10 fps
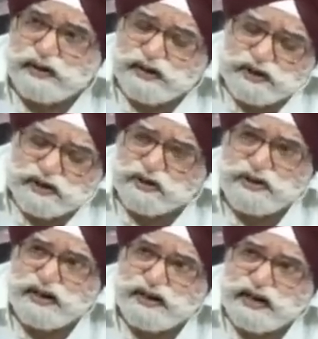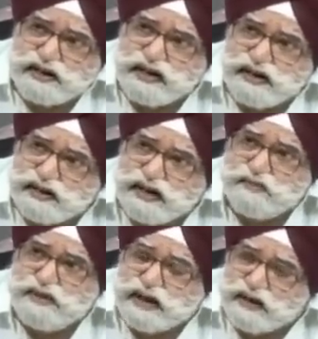Do you know that at that time
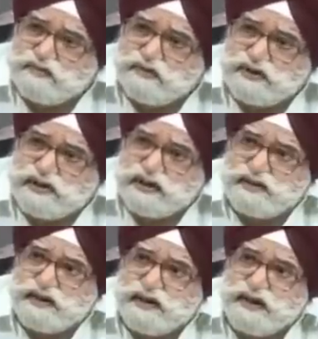the armed forces